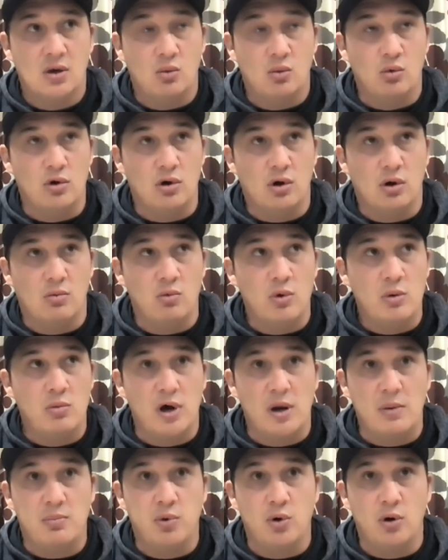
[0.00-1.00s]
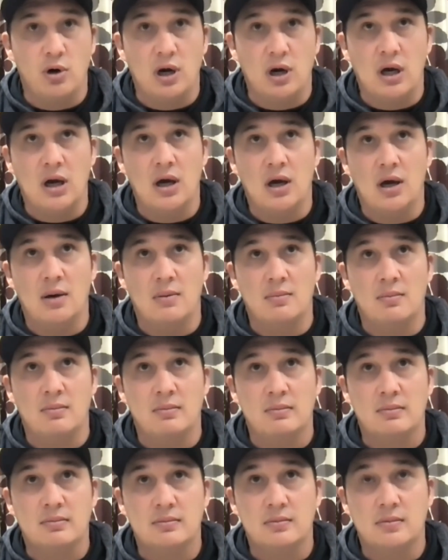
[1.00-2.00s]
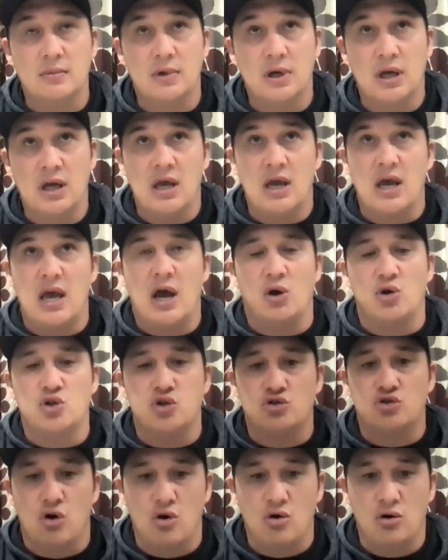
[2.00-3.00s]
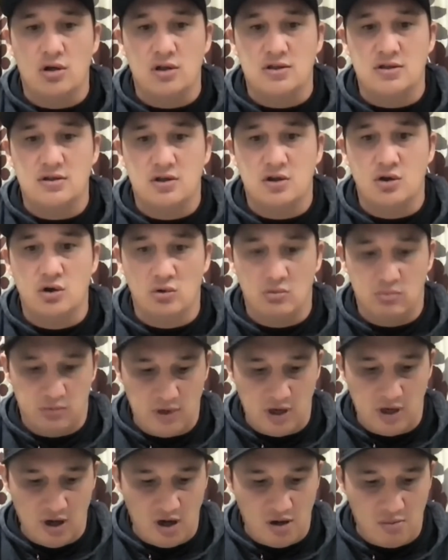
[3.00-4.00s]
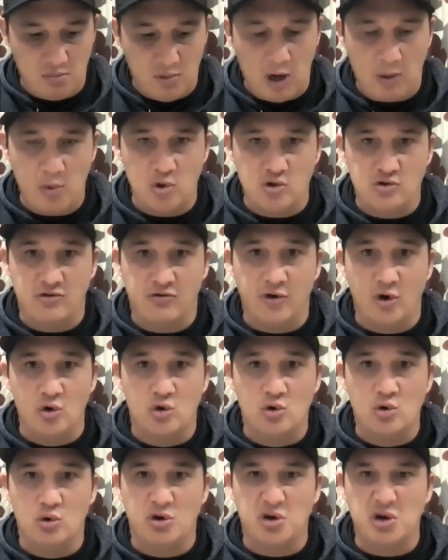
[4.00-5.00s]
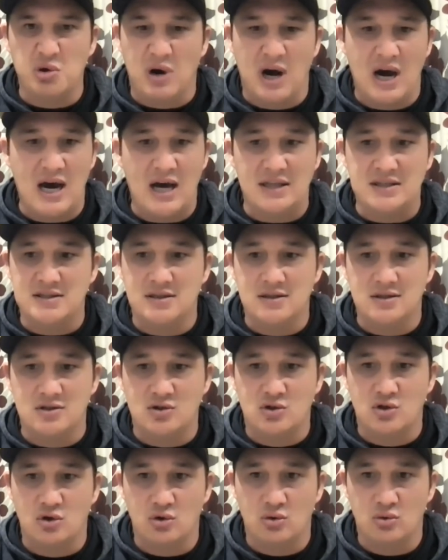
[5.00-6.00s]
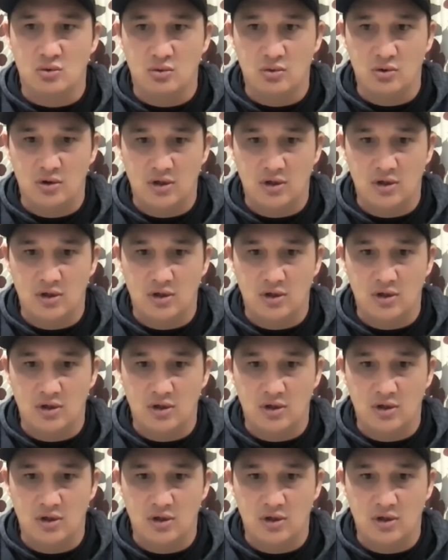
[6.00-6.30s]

we might put our strongest girl, our most vocal girl, heartiest girl,